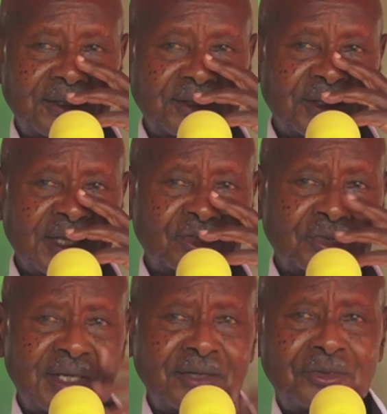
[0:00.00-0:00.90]
That's
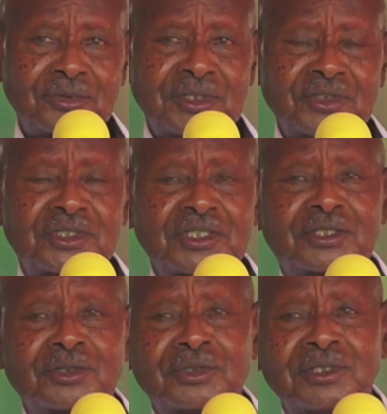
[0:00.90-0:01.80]
why we
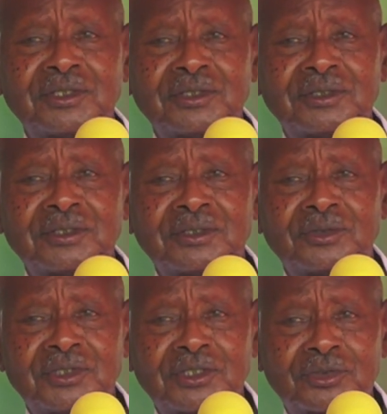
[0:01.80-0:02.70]
insisted
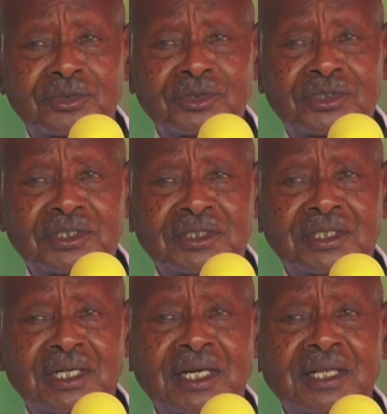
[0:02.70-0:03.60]
on introducing in
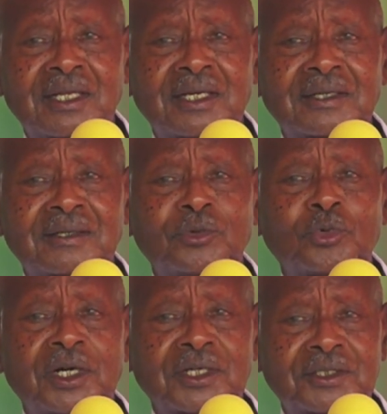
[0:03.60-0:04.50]
another
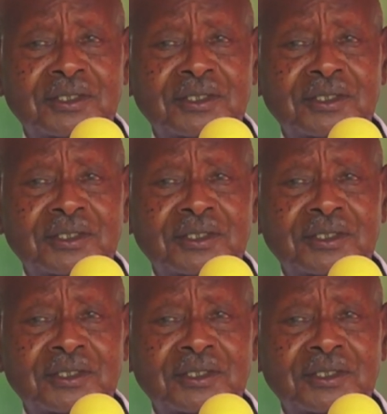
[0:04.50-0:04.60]
word,